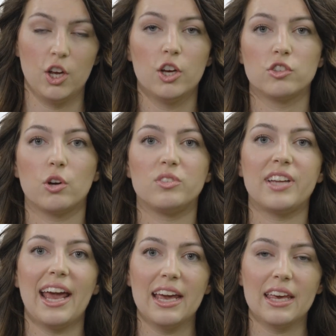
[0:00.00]
So
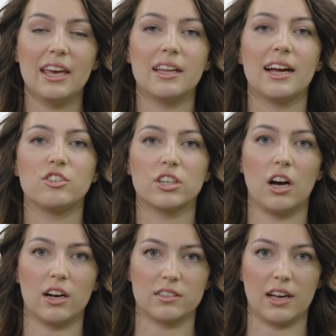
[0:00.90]
taking nitric
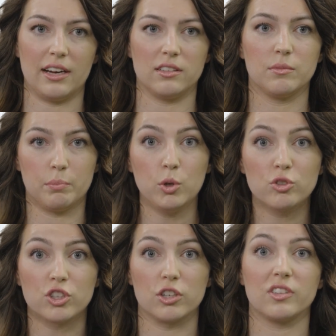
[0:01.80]
oxide
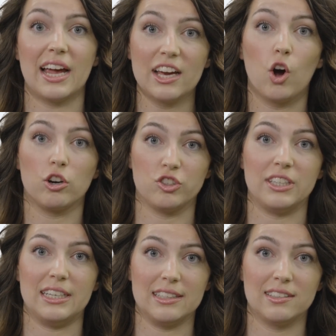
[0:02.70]
boosters like
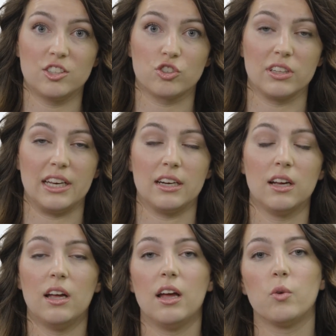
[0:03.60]
arginine and citrulline
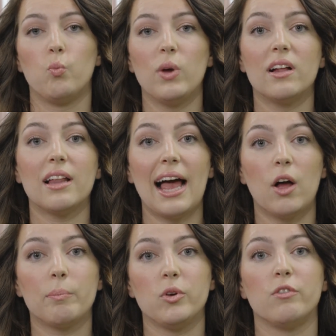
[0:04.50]
will
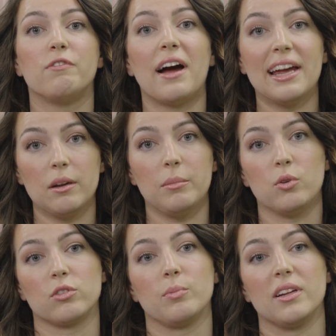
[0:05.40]
help you fight an
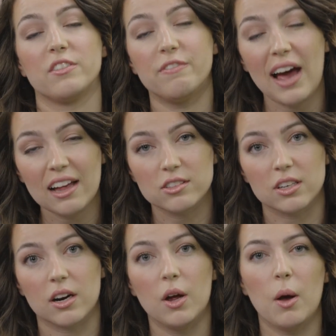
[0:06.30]
immune response
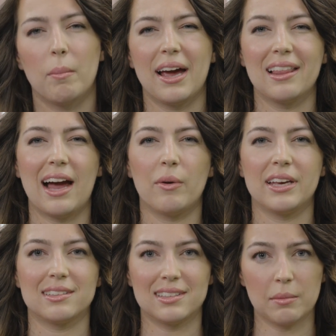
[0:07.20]
faster by
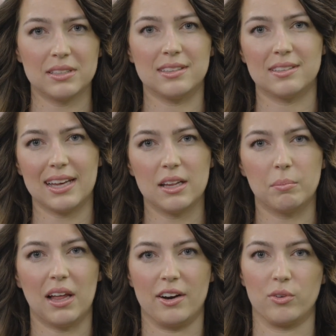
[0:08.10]
allowing substances in the
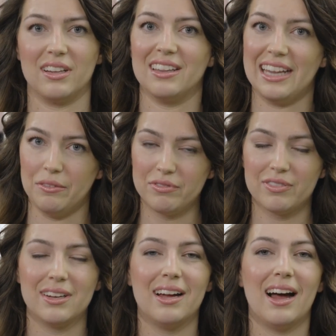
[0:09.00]
blood or the
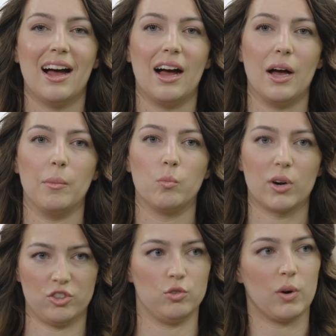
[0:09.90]
lymph,
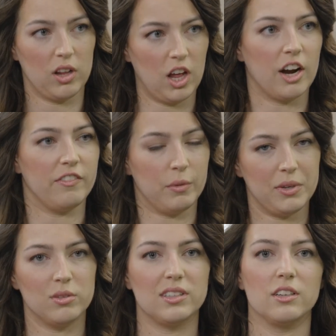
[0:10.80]
which is where a lot of
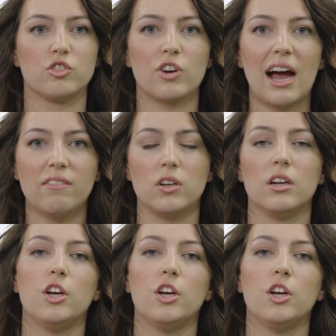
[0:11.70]
immune cells travel,